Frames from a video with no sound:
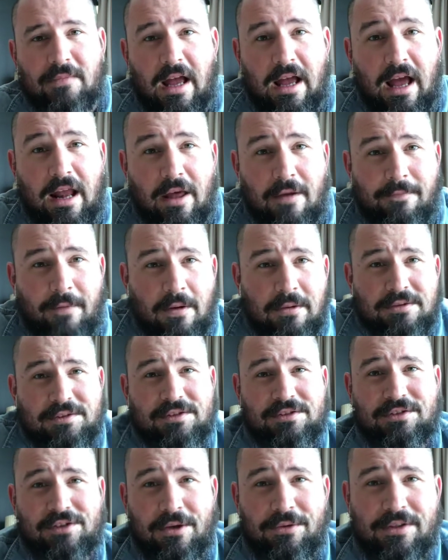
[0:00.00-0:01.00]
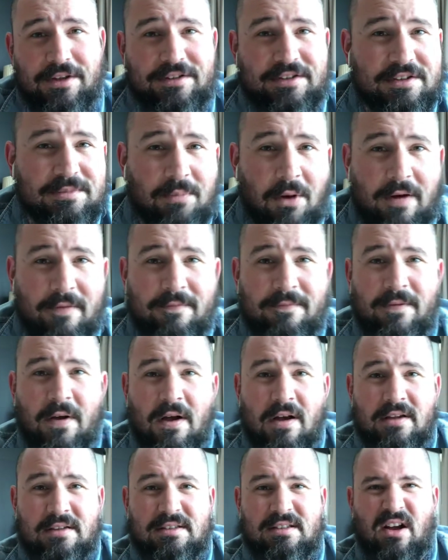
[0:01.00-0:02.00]
Hello folks, so this is my
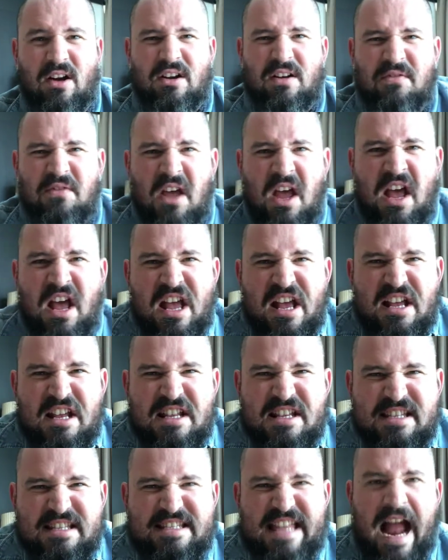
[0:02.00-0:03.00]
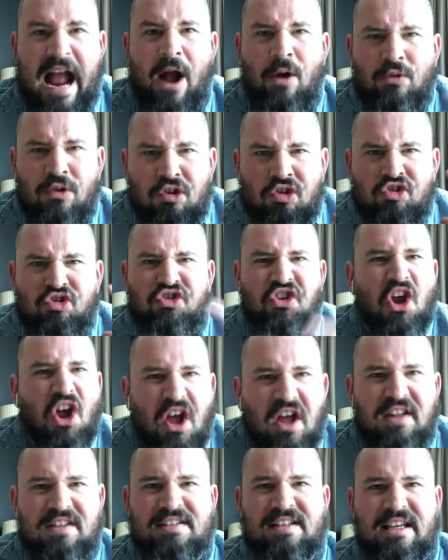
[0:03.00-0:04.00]
first kind of down and
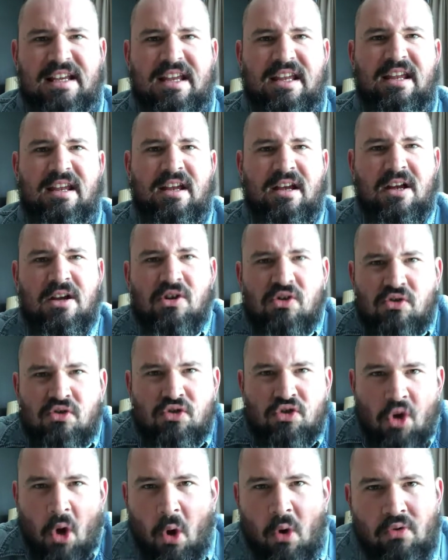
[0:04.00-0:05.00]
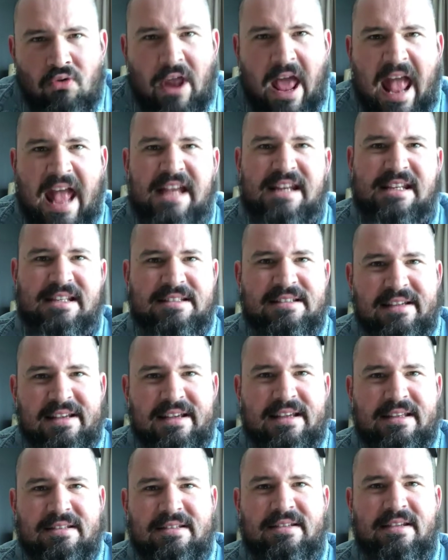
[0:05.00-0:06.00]
dirty,
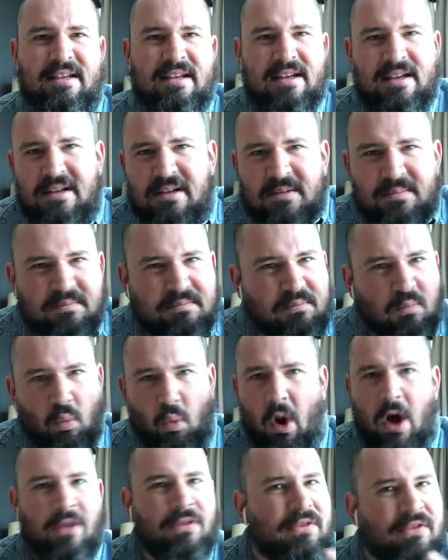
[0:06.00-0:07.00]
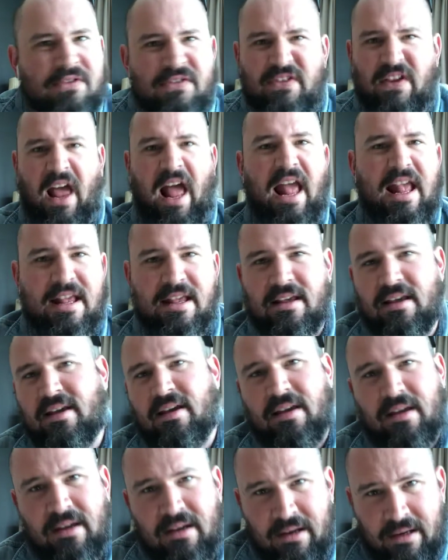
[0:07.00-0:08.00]
non-edited, one
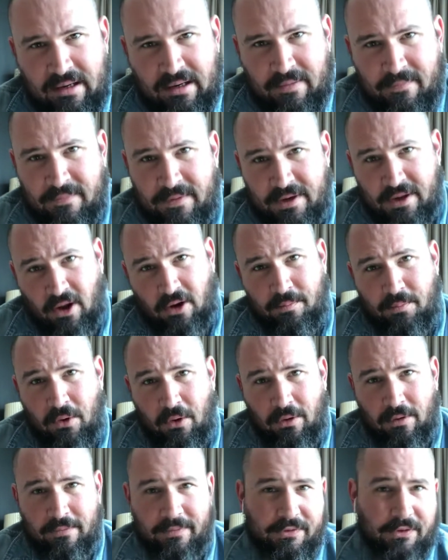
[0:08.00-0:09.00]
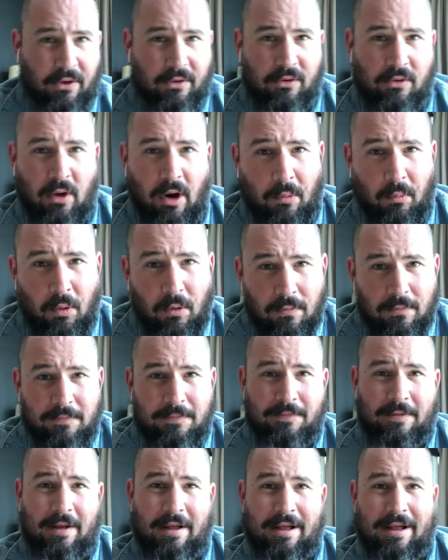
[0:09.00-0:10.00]
take video blog for Don't Cry
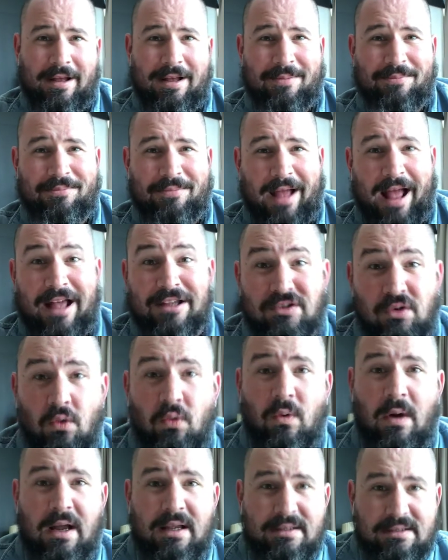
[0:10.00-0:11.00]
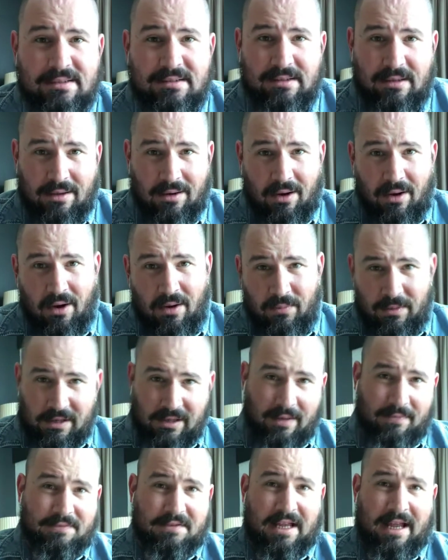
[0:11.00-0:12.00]
Wolf. As always, I would
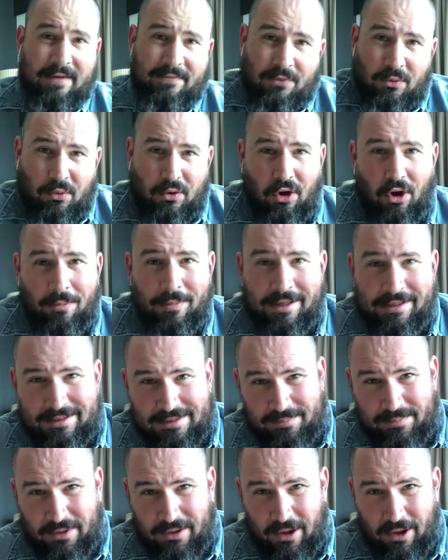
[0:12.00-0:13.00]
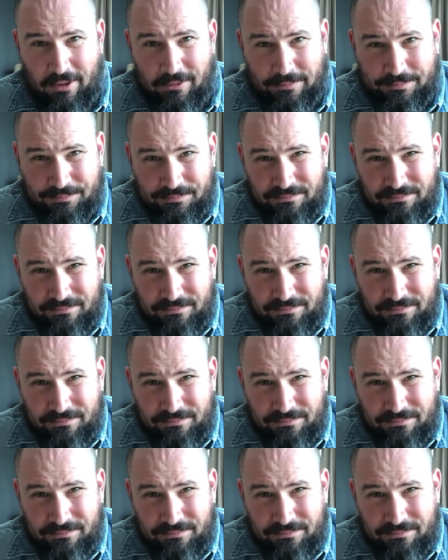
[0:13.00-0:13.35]
love to have your comments below,